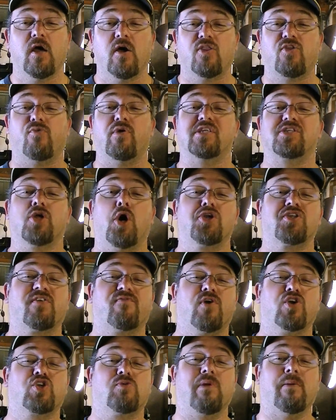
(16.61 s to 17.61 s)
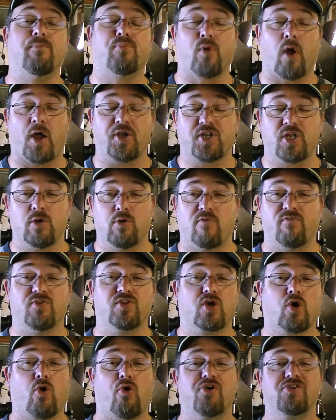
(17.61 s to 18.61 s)
the results of which will be brought to you over
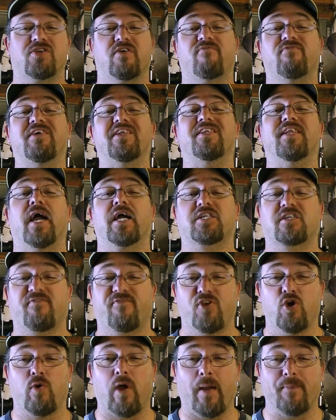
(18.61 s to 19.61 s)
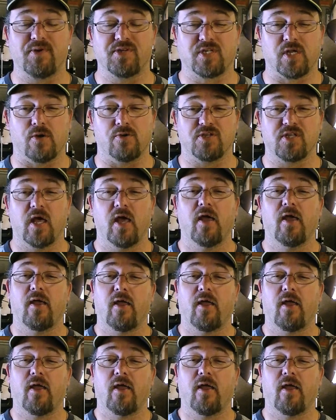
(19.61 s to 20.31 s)
the course of the next few episodes,